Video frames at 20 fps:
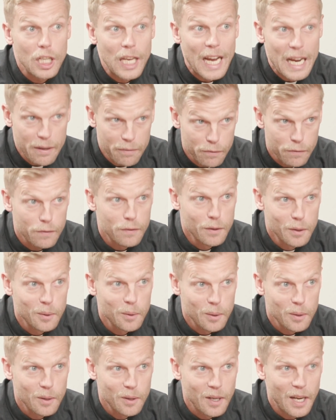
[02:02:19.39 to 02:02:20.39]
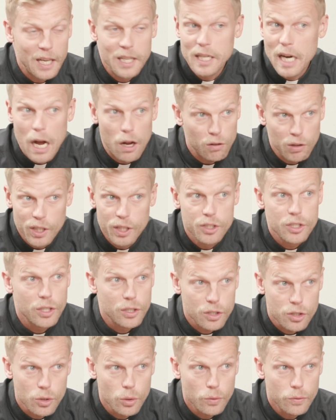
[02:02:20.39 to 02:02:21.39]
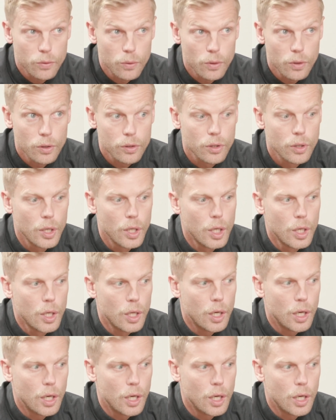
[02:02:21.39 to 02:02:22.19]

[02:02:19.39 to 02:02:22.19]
life and knowledge and so forth.